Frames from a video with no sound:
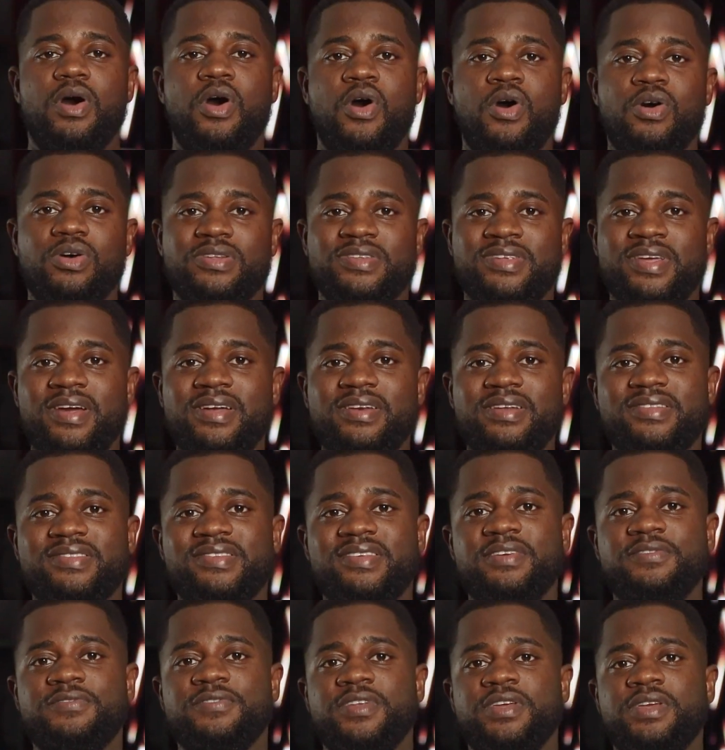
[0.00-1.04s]

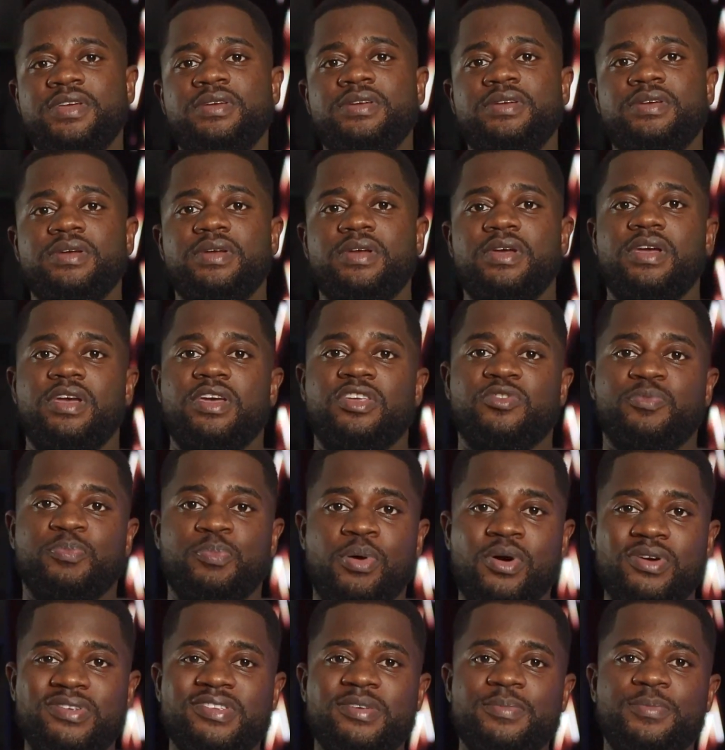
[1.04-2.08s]
Alternatively, it's
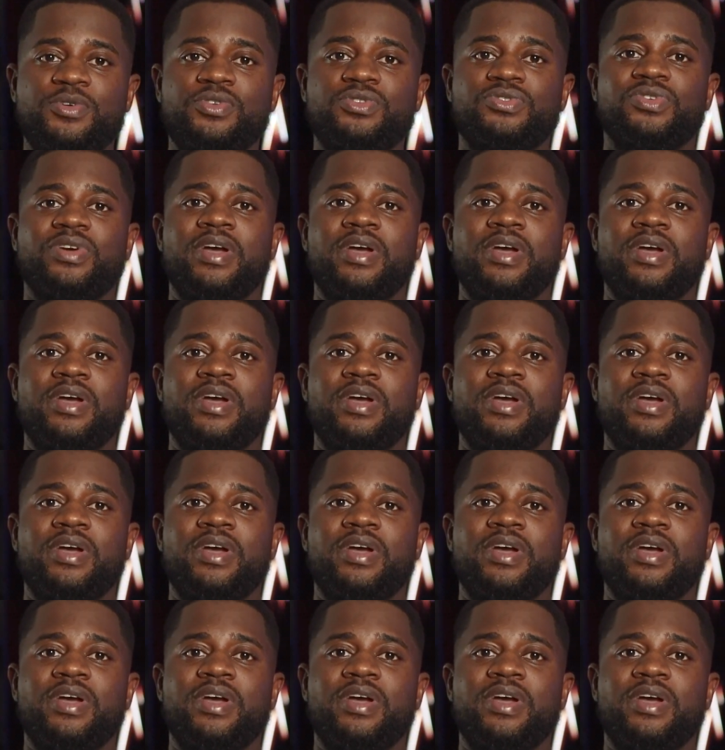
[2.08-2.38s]
possible